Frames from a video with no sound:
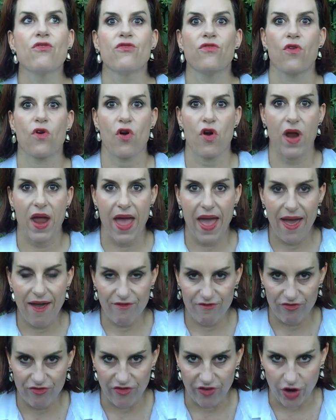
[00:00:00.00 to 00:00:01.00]

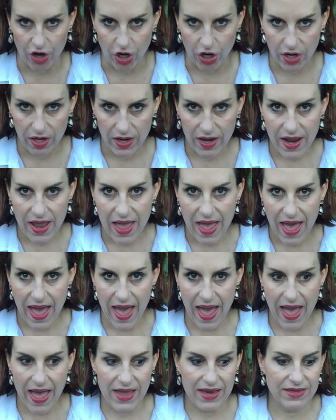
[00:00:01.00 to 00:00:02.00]
forever.
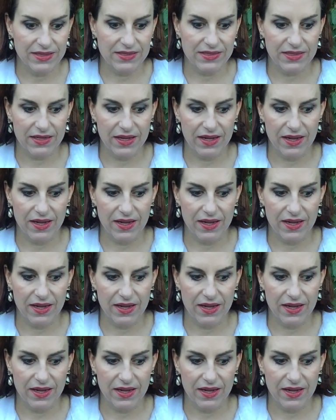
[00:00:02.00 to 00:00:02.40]
And